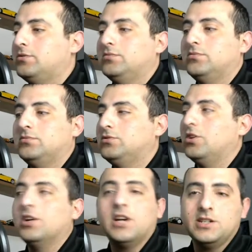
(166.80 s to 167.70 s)
Sorry
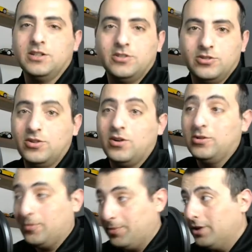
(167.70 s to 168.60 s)
guys, I don't know how to
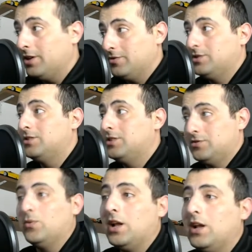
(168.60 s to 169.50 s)
pronounce this well,